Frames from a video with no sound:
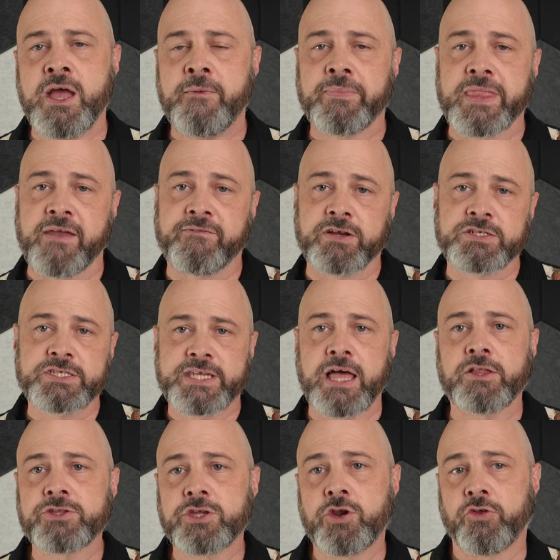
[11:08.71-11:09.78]
If your
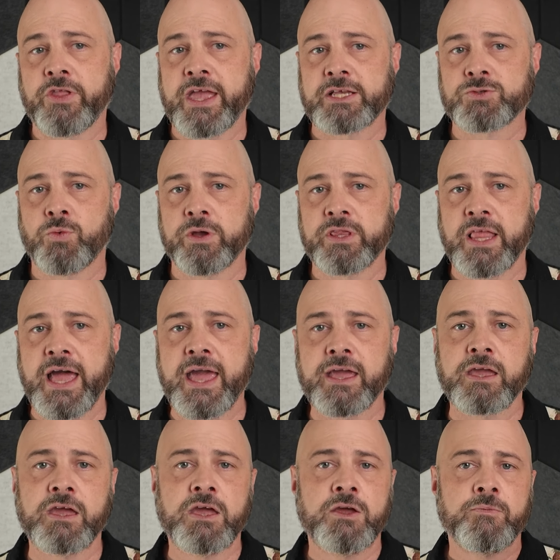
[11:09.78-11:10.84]
skeleton only has one leg,
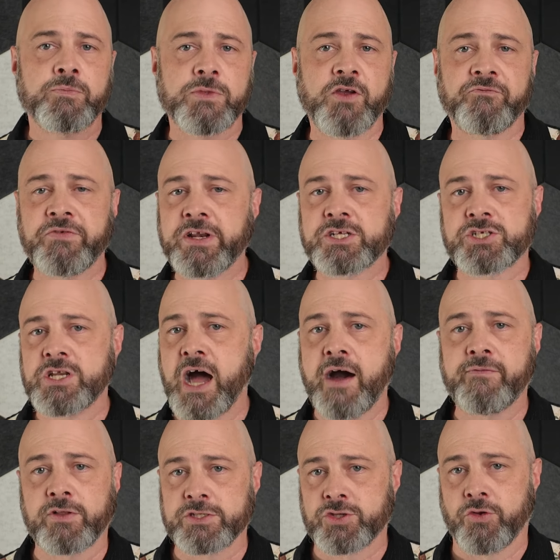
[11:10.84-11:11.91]
your finished novel
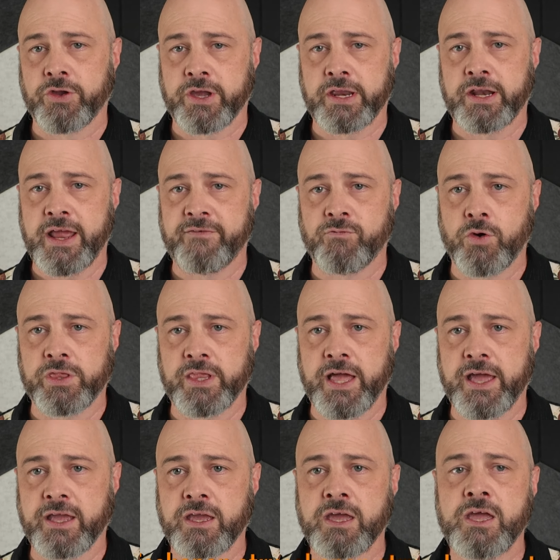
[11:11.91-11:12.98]
is only going to have one
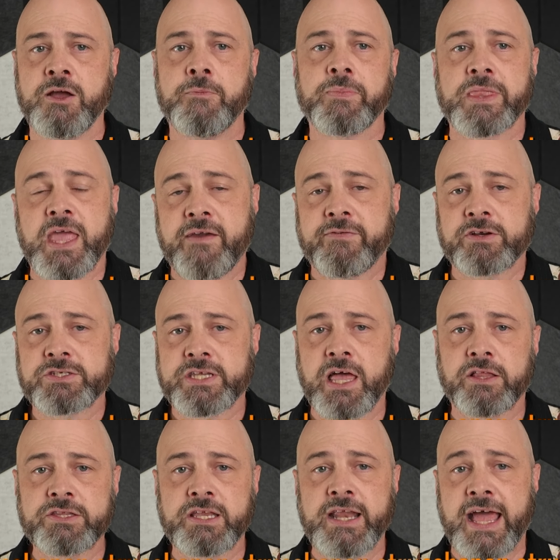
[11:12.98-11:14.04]
leg. If your
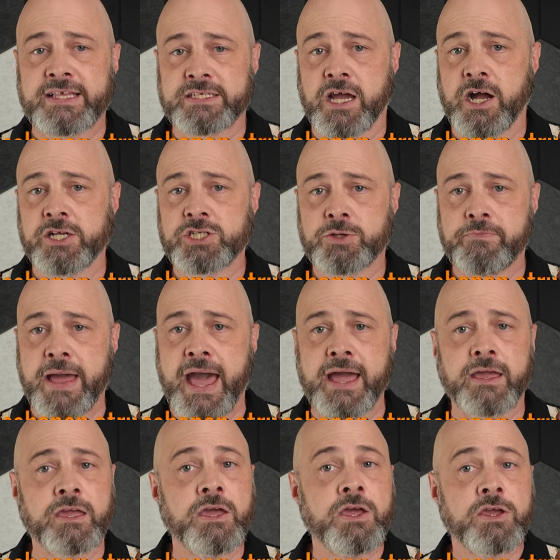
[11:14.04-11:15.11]
skeleton has a hunched back,
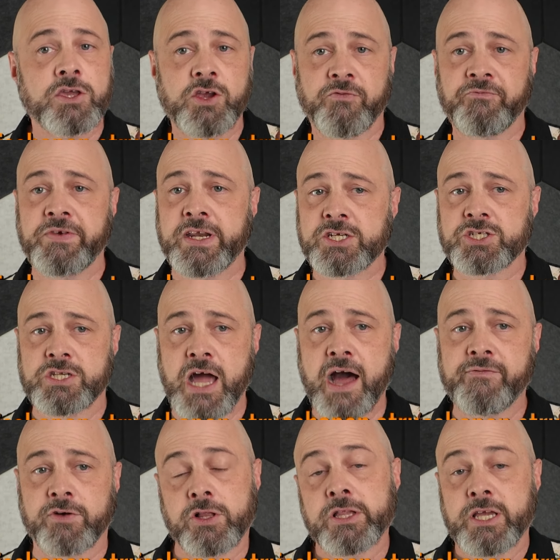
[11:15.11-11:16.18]
your finished
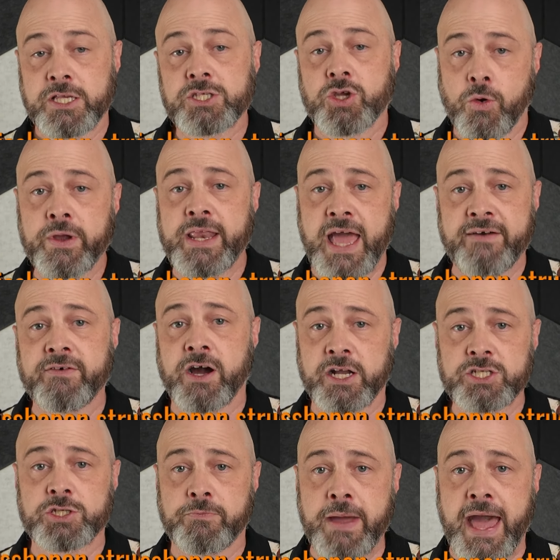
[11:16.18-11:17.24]
novel is going to have a
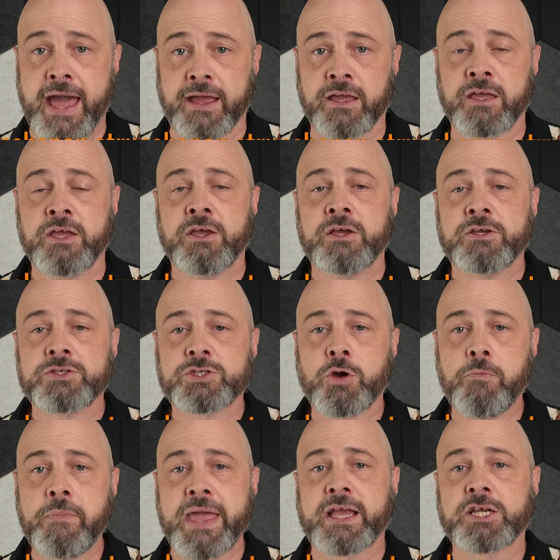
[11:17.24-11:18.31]
hunched back. So
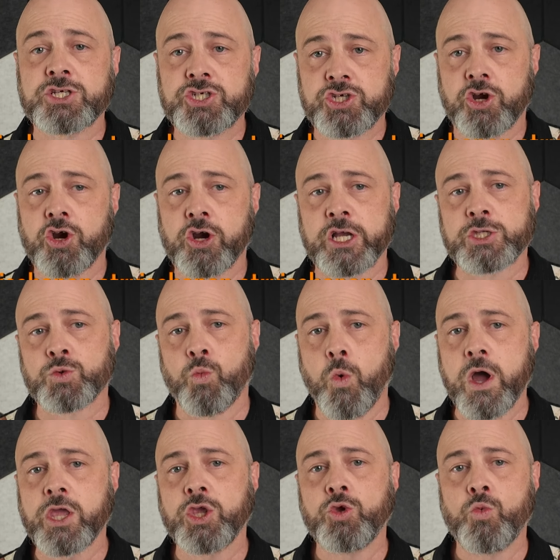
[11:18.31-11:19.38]
make sure it's what
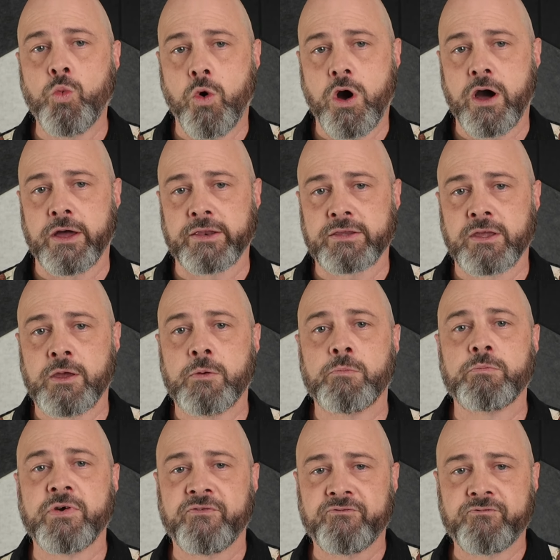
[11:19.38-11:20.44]
you want
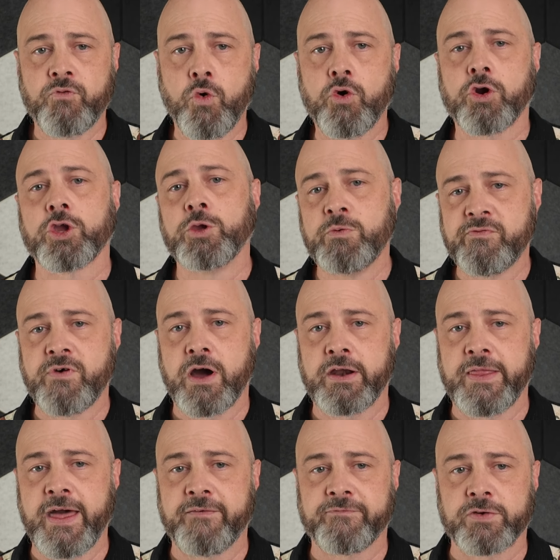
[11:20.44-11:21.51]
before you move on to
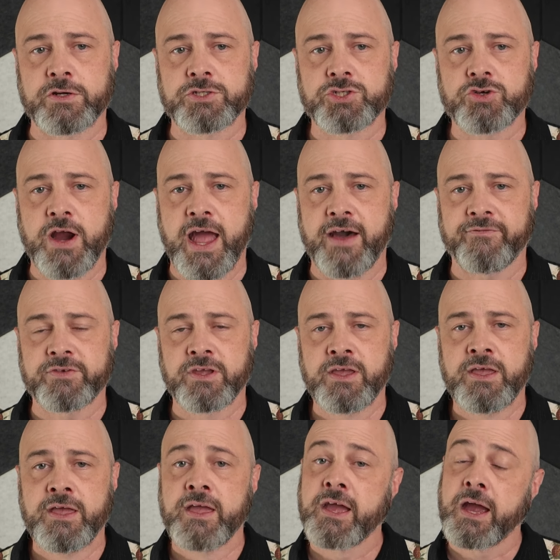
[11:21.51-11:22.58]
that first draft.
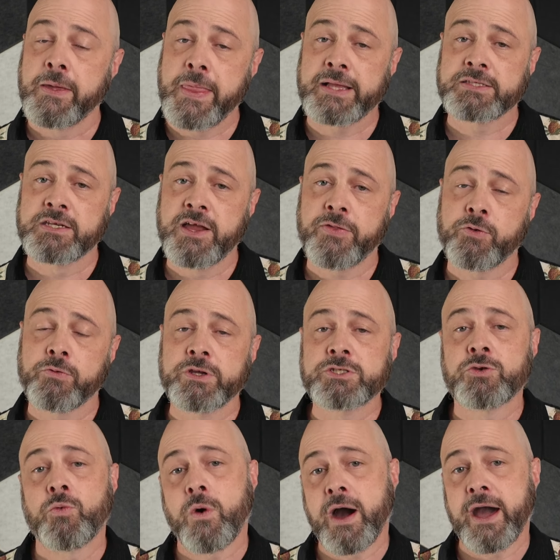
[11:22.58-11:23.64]
And that's another reason
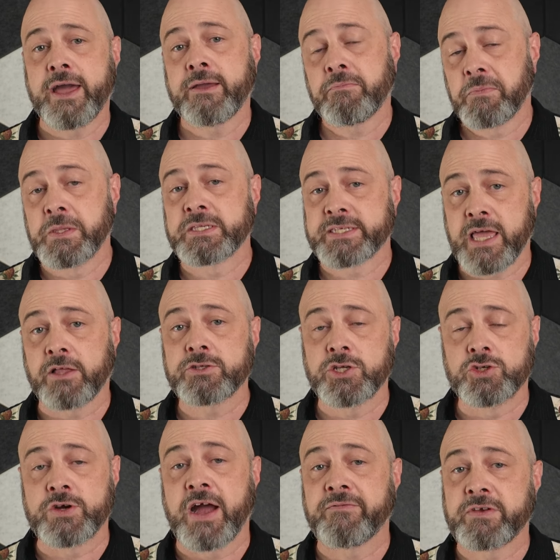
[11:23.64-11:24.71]
why the skeleton
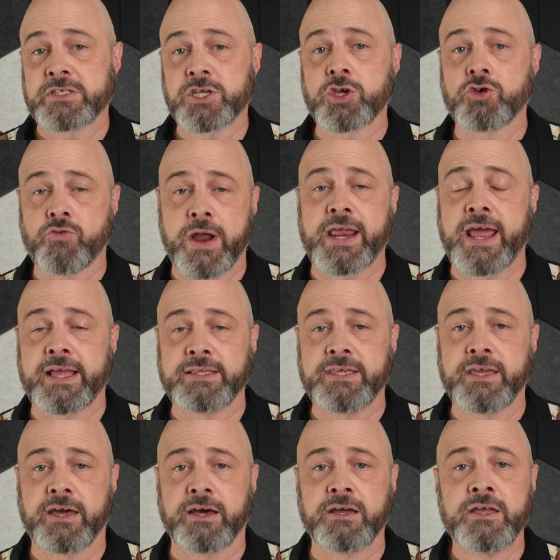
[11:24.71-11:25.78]
draft is a great
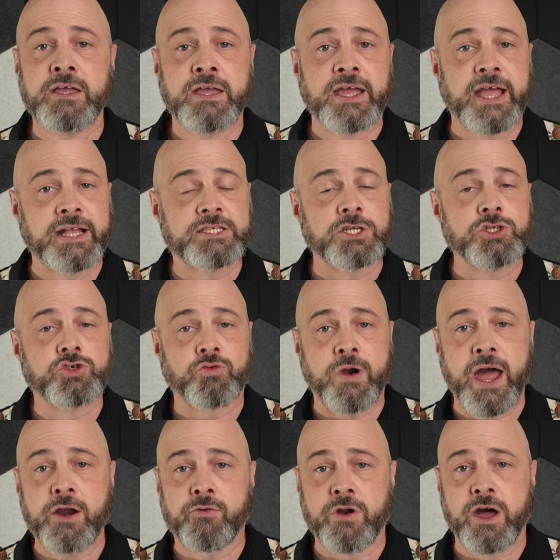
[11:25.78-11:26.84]
idea. It's a dry
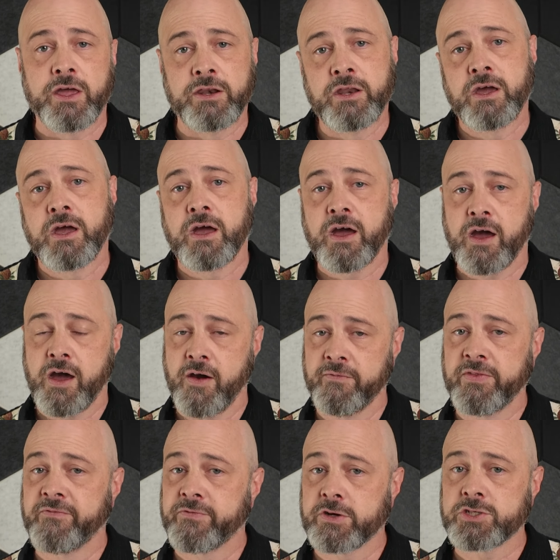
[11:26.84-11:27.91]
run of the
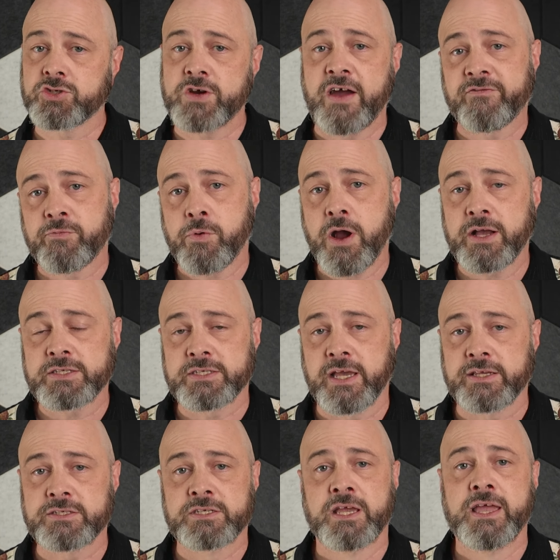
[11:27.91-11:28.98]
first draft
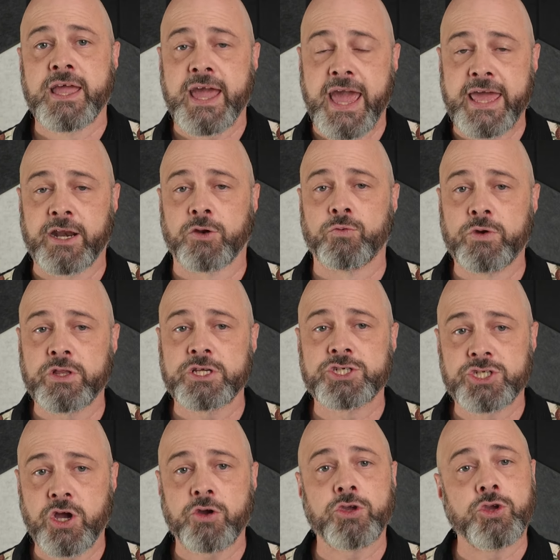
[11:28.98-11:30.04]
process, and it'll really
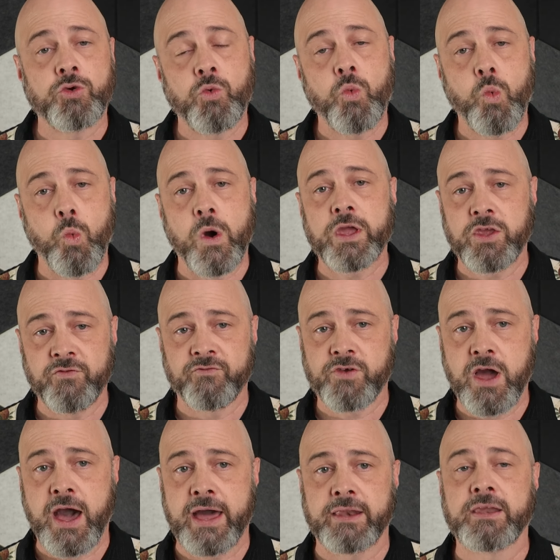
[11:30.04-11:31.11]
show you what you've
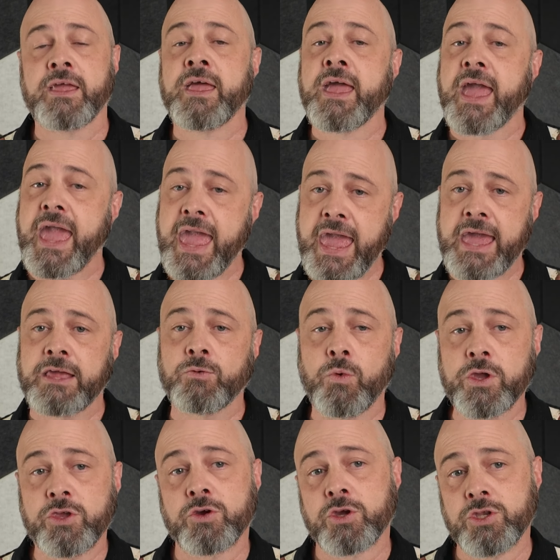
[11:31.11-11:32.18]
got and what
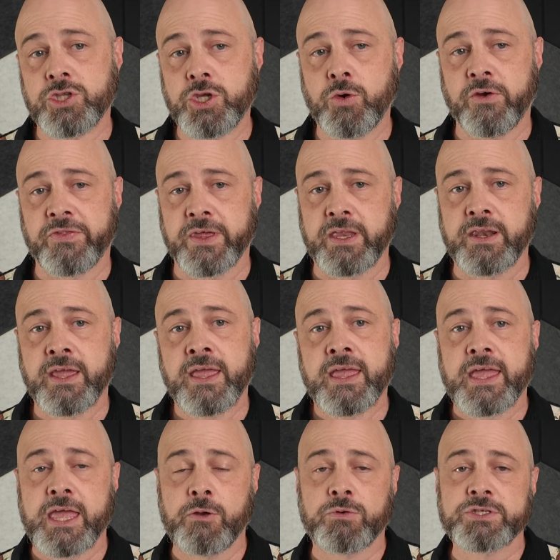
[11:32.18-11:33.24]
you can do with it.
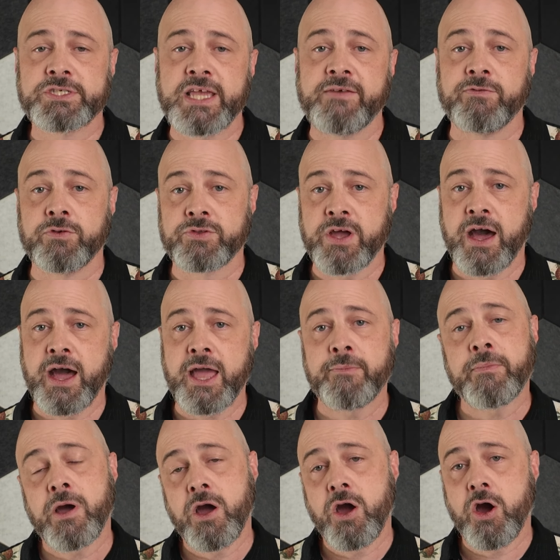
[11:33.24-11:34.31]
It will save you time,
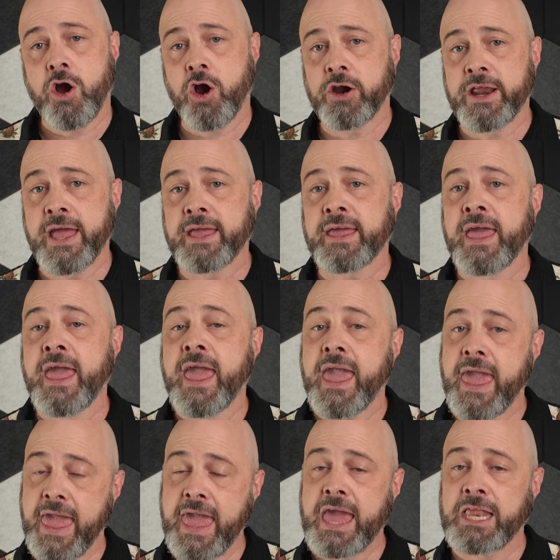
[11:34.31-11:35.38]
heartache,
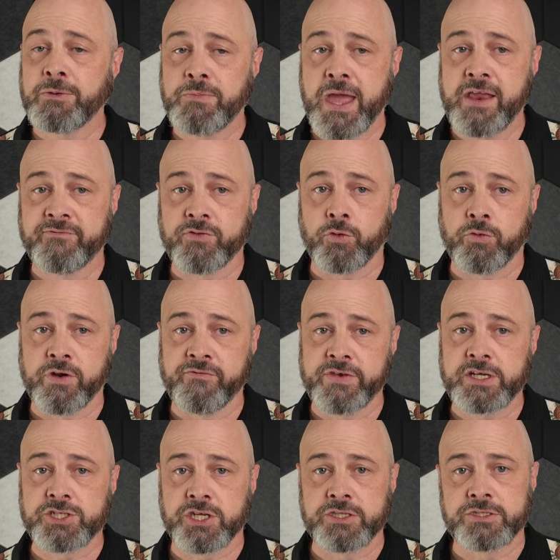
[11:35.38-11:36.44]
and painful
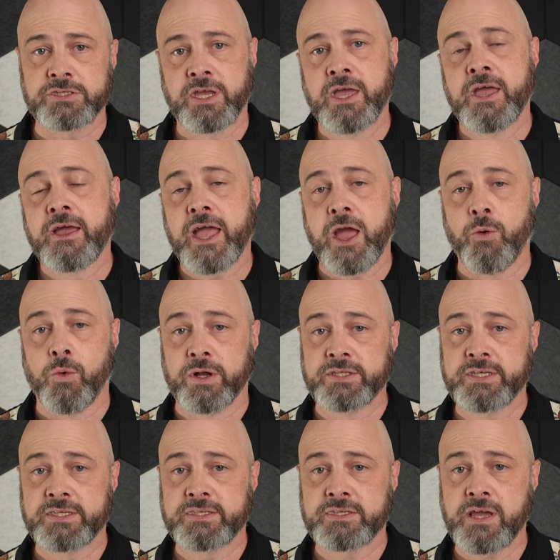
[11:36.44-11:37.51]
revisions. And once
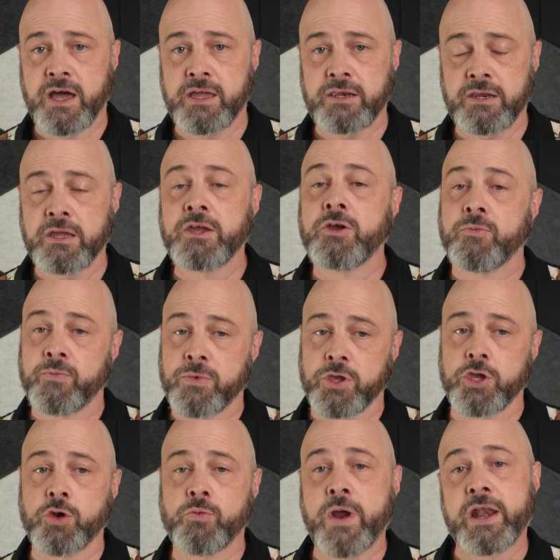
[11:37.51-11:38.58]
it's done,
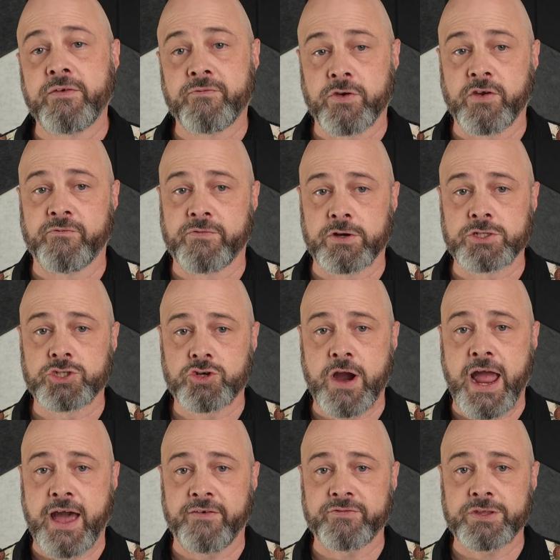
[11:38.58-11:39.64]
you're ready for your first
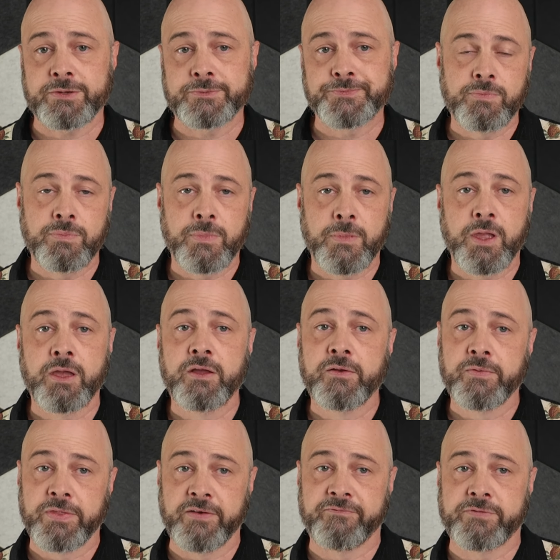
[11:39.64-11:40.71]
draft.
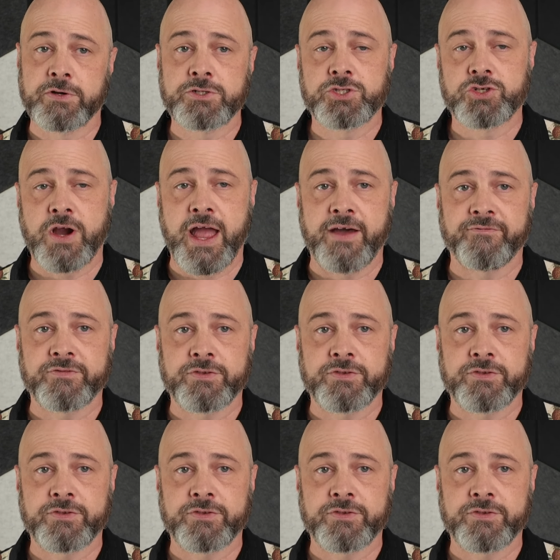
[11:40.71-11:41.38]
The first draft.